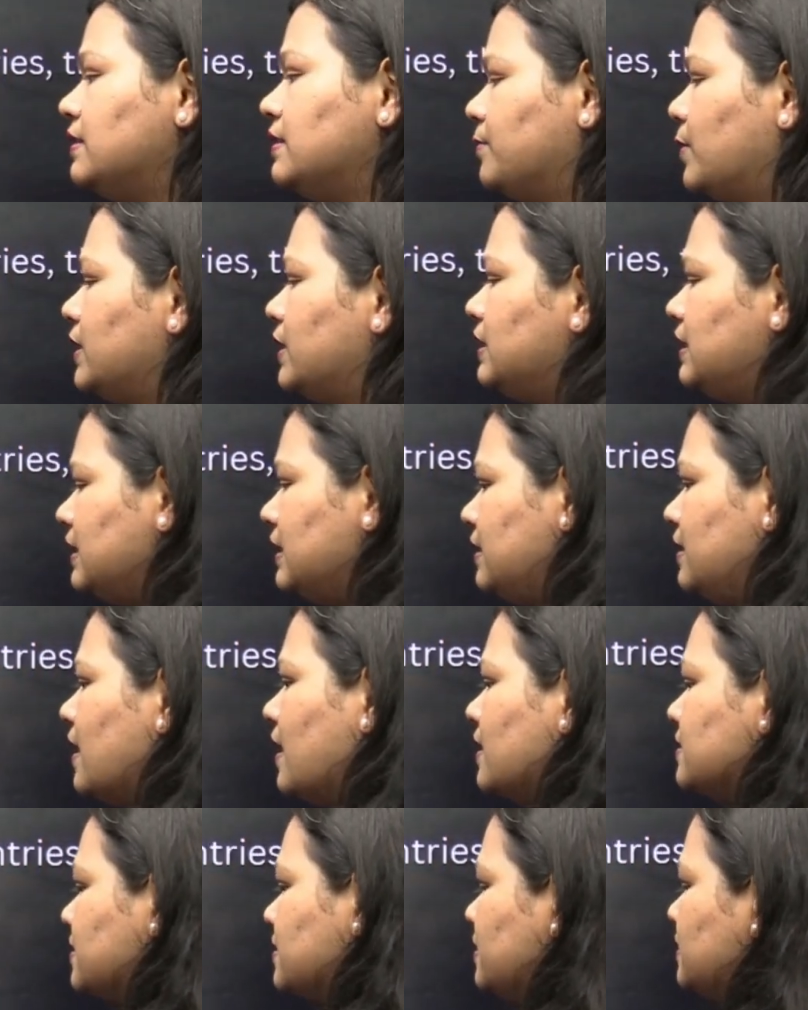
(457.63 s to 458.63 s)
it does
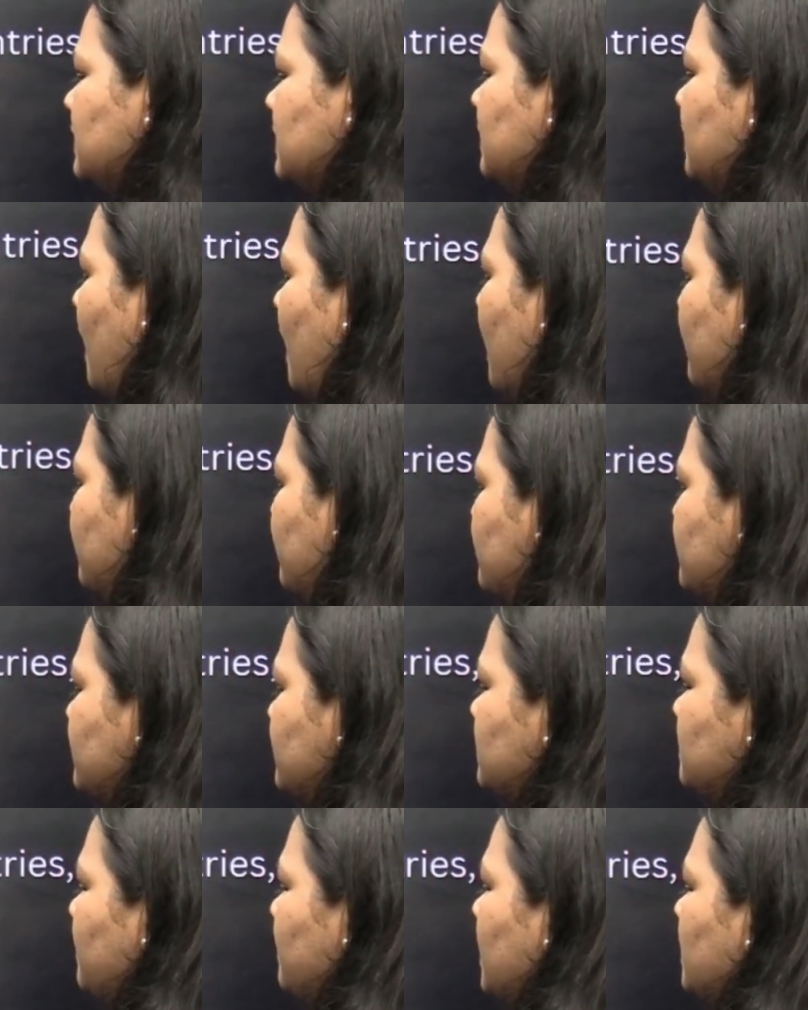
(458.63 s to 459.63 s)
is it addresses
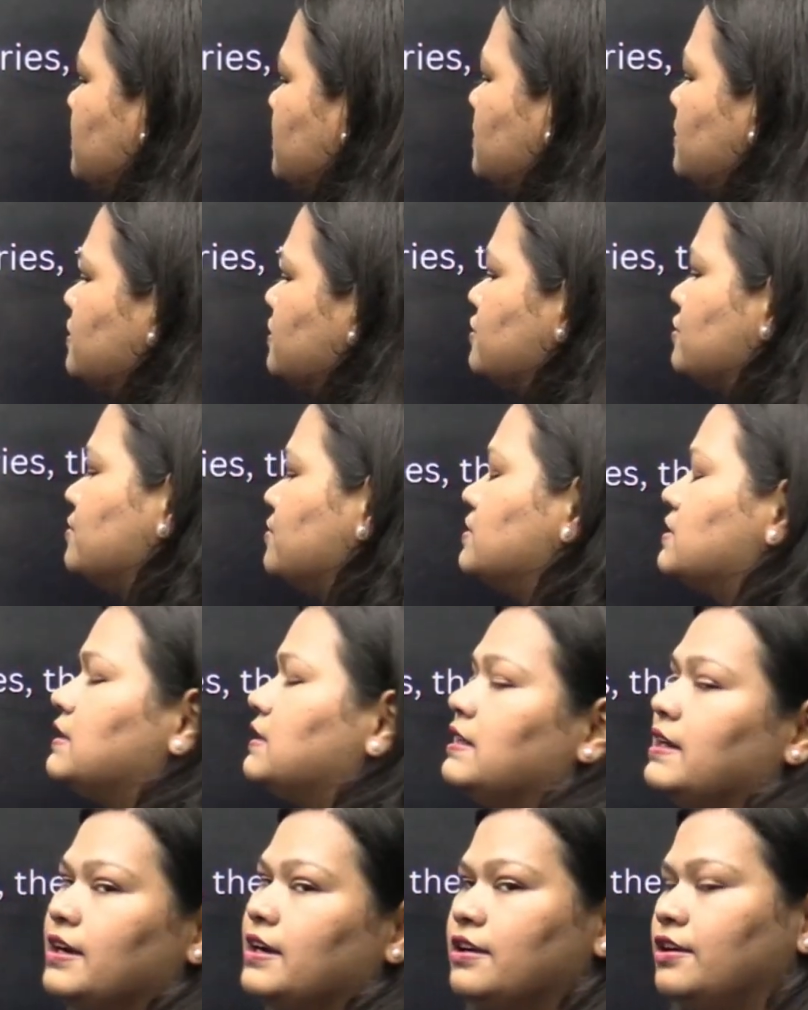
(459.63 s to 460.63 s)
major issues
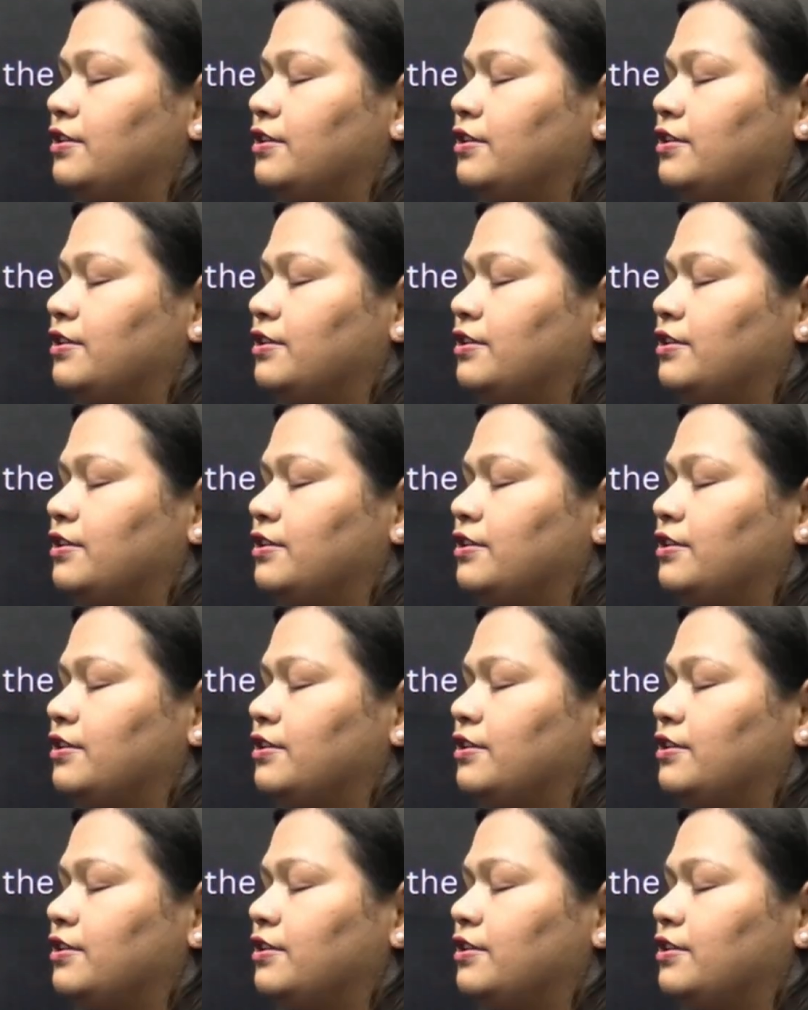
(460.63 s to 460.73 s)
related to